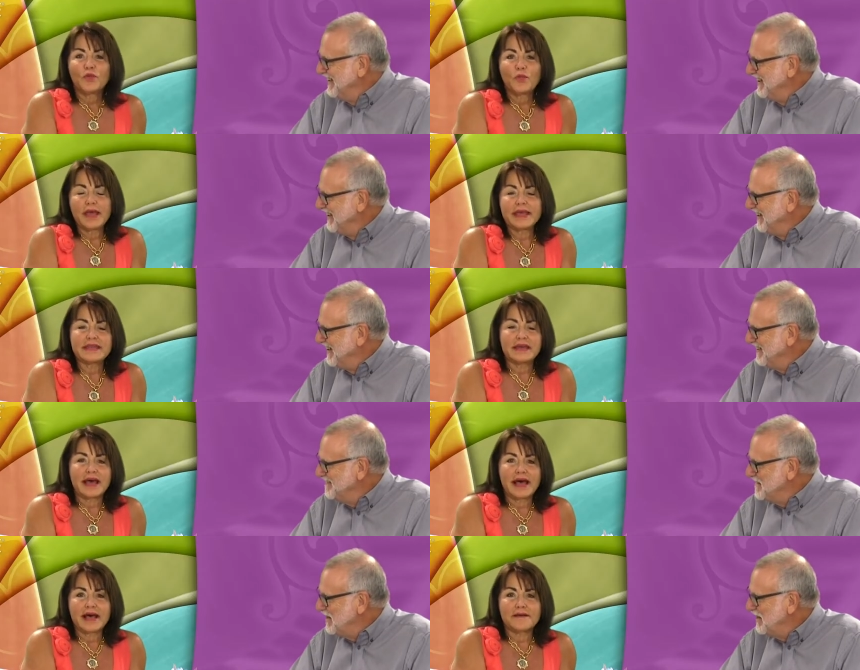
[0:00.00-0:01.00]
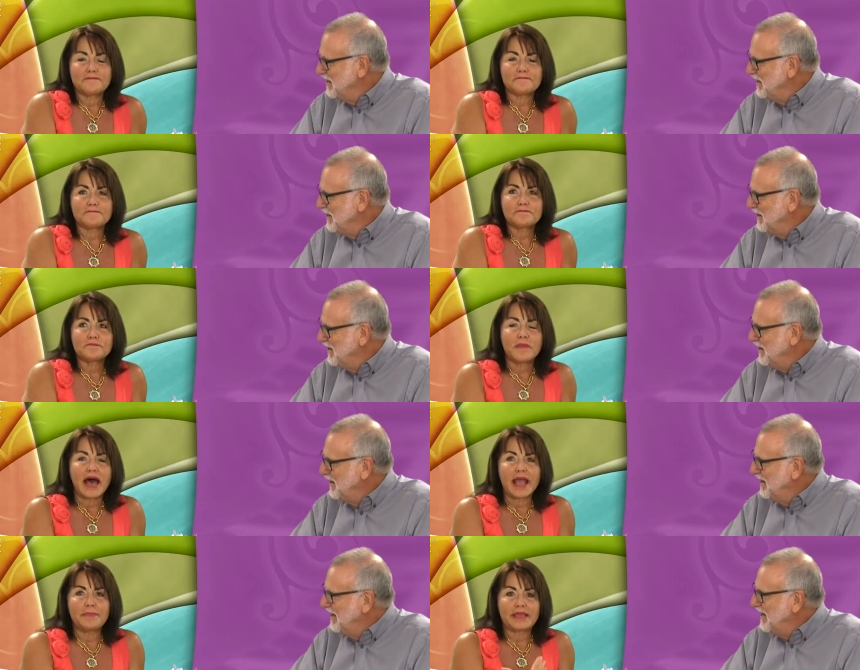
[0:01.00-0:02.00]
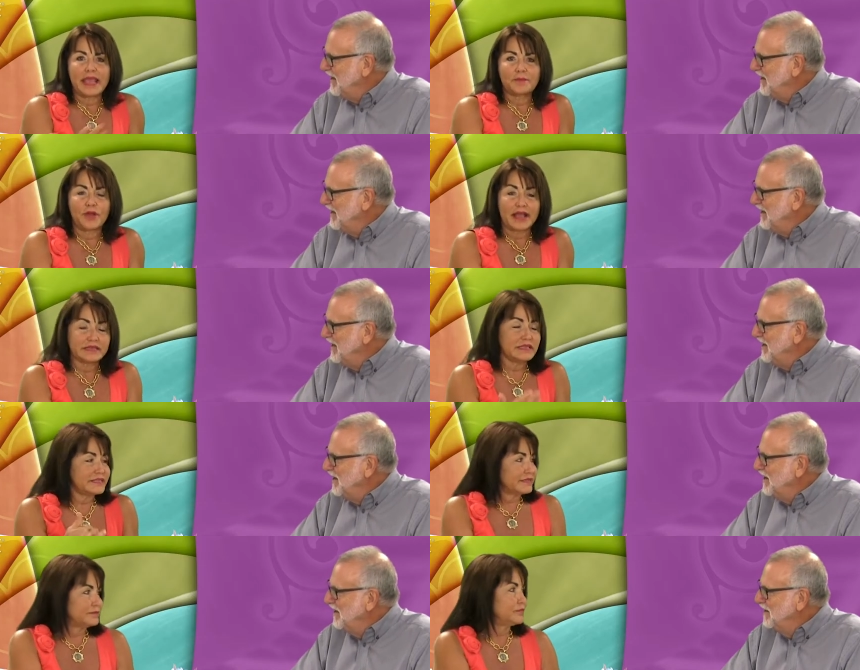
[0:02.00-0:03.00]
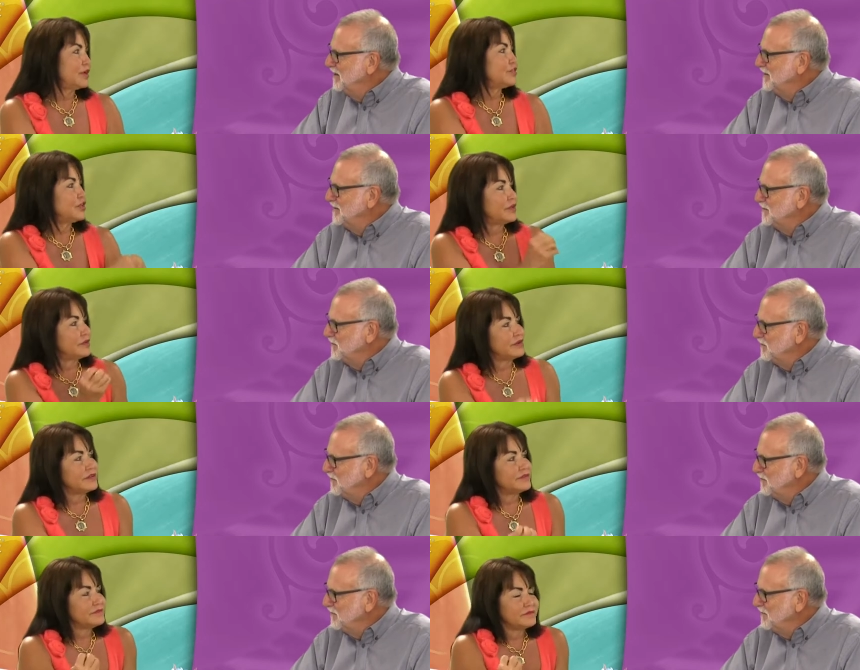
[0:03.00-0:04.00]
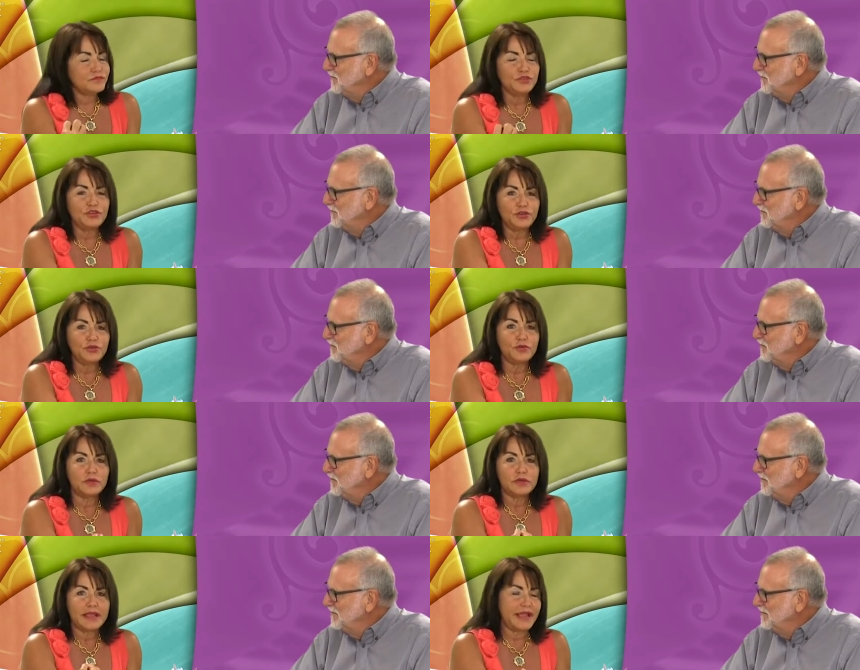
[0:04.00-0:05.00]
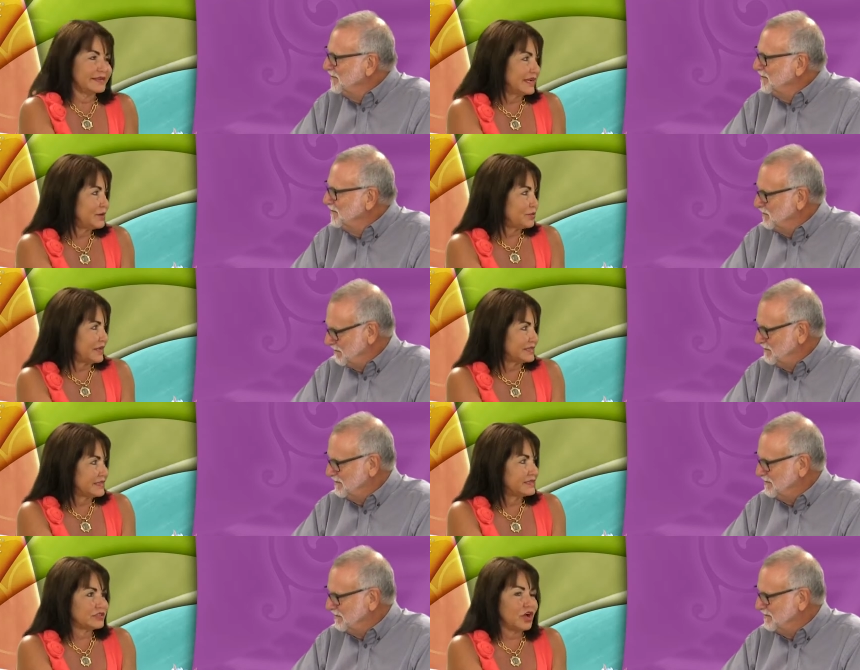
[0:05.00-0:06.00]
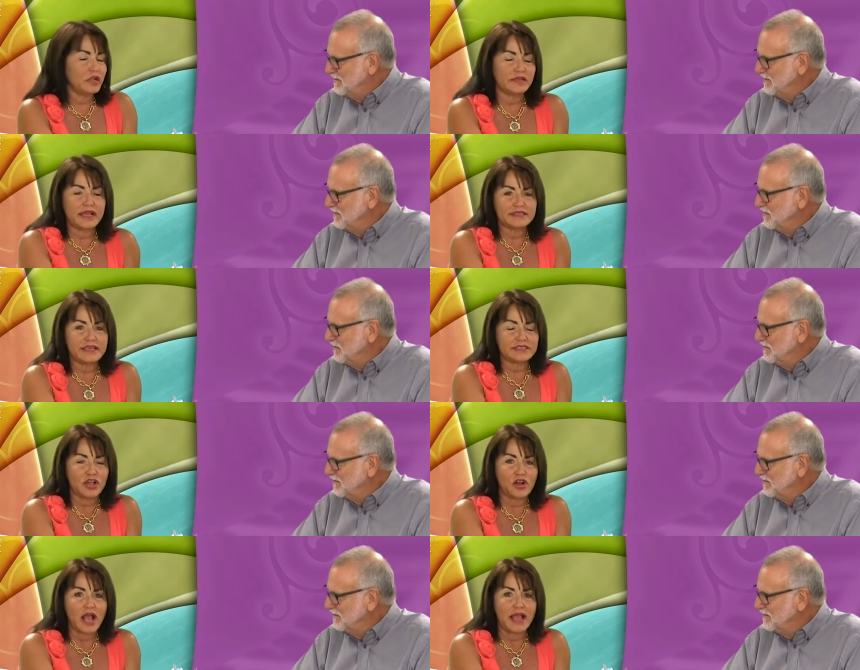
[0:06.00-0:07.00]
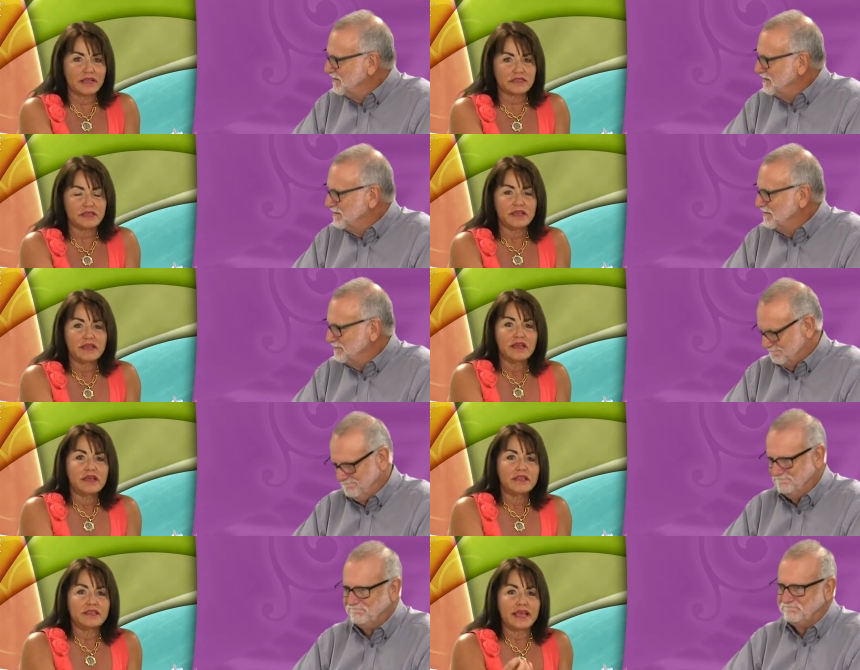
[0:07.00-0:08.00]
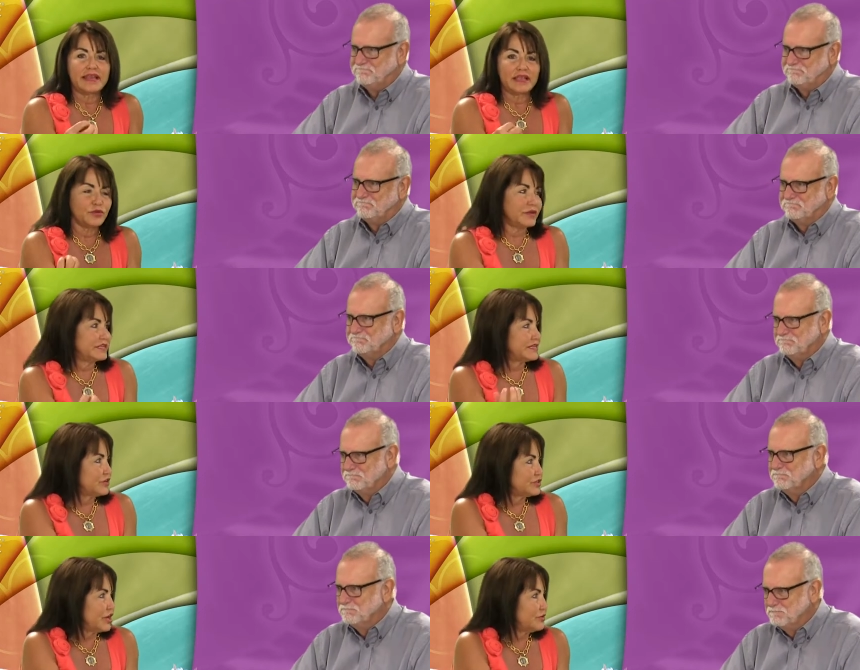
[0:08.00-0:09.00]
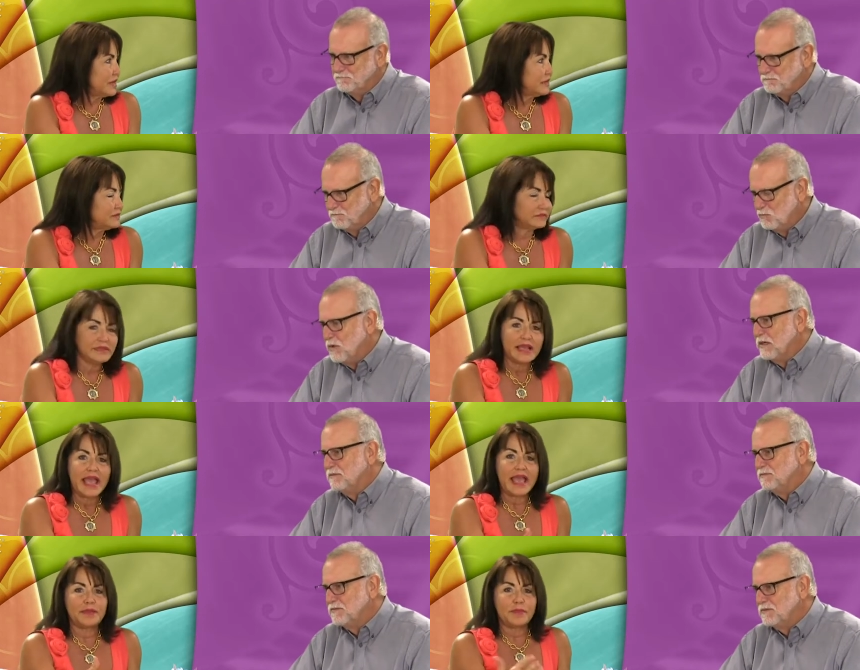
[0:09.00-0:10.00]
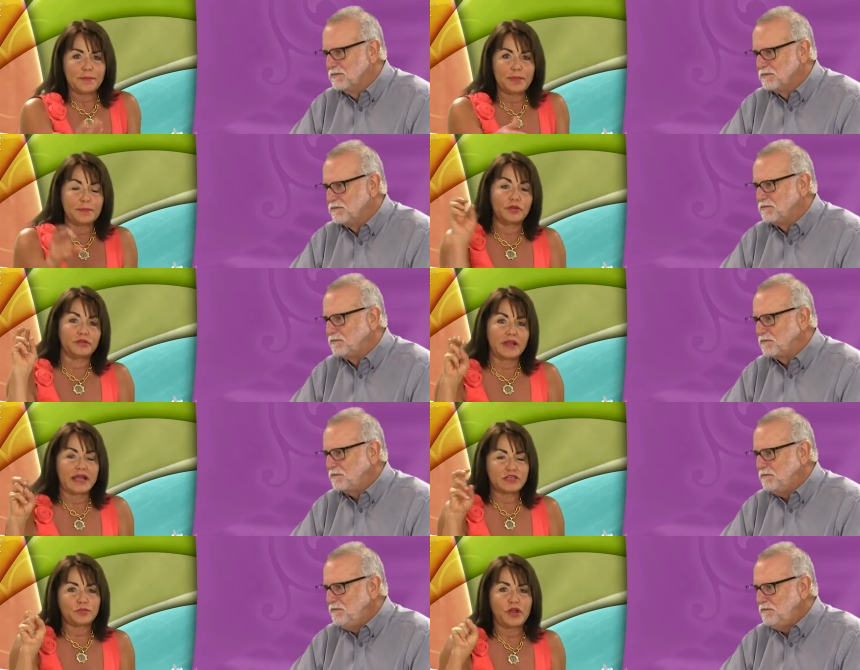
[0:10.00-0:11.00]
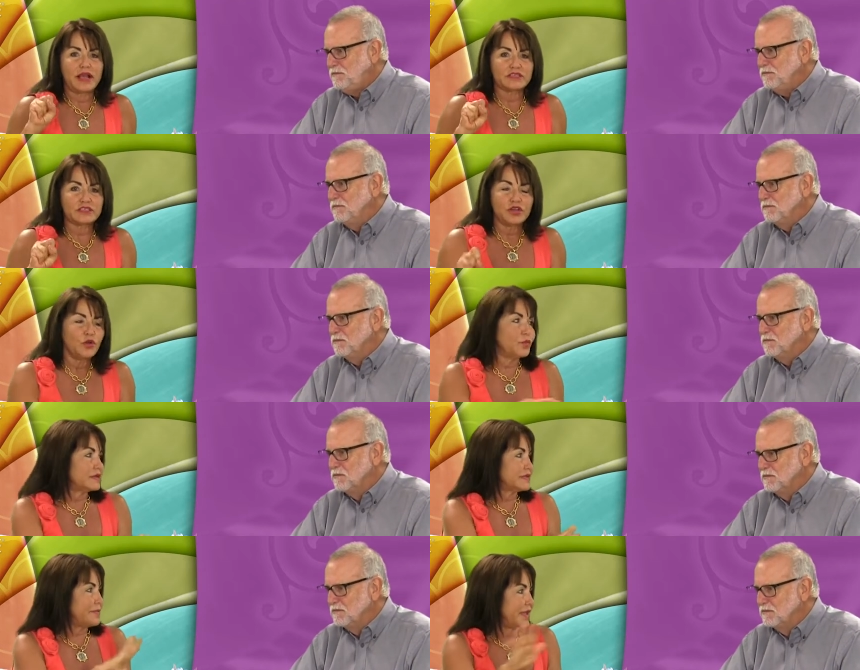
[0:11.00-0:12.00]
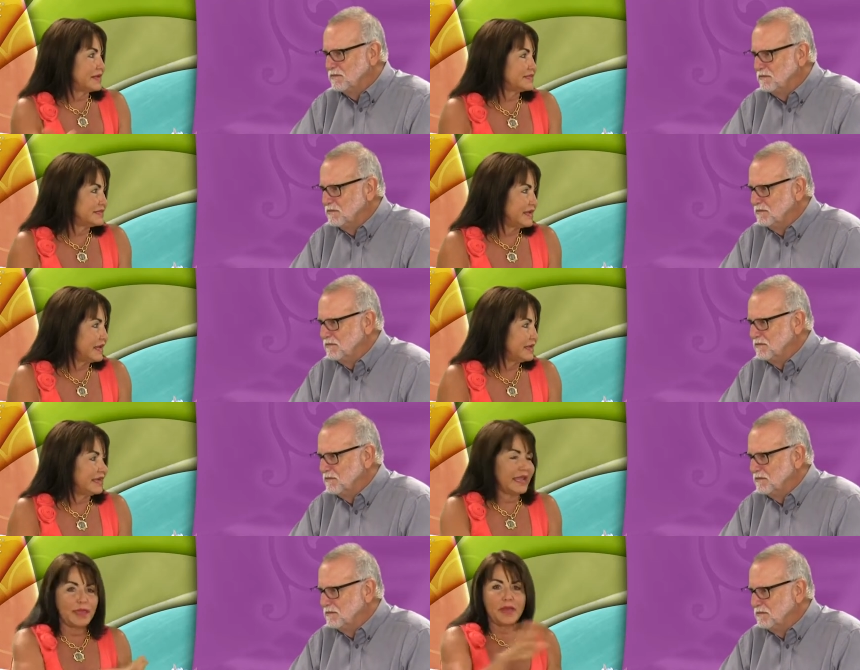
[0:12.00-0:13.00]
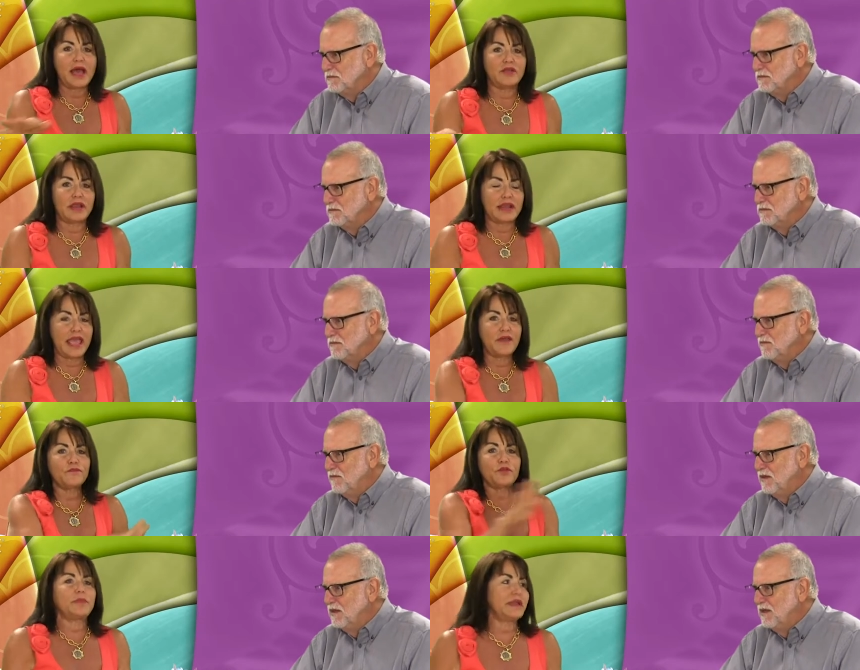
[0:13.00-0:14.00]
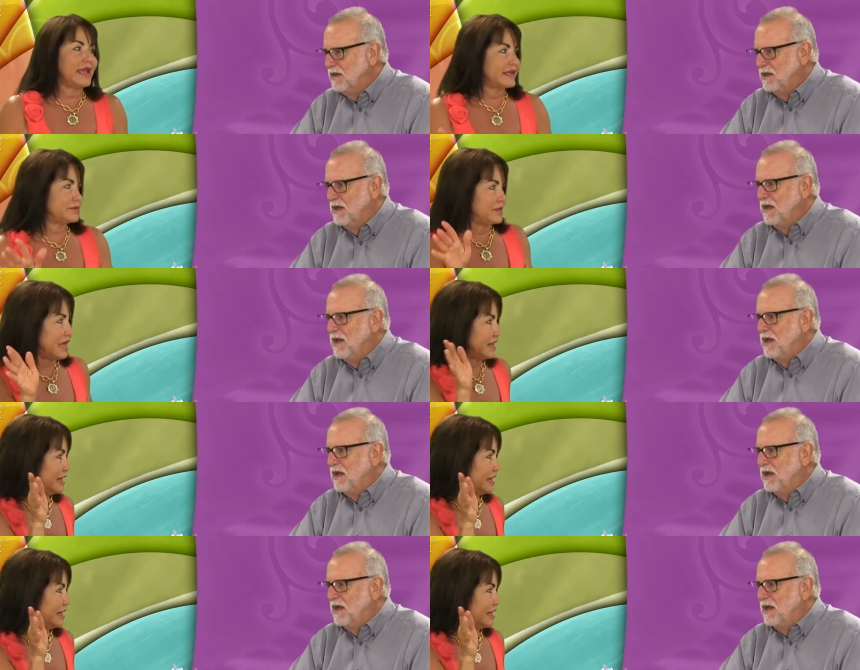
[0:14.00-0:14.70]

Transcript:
Speaker 1: When um, I began practice, the new antidepressants called SSRIs mm-hmm. that increased serotonin right. and made people not depressed was a panacea. It came out and everybody had to be on